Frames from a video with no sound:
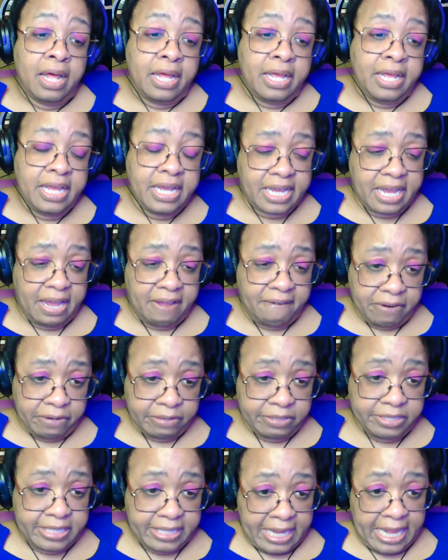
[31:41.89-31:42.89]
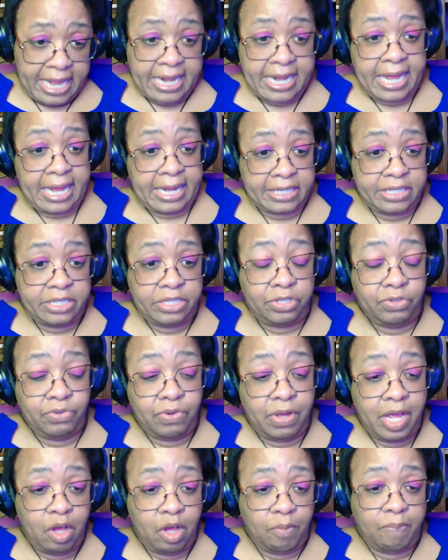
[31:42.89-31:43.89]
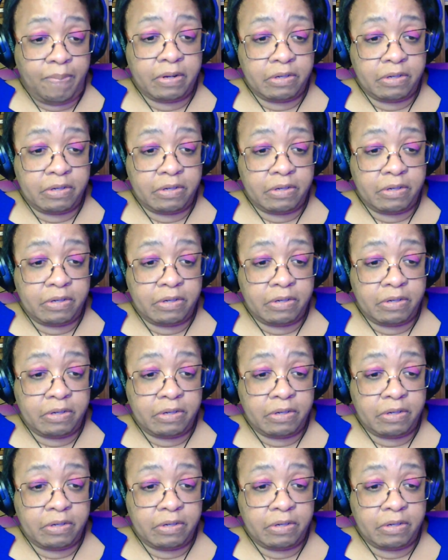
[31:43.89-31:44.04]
He gave her Xanax to help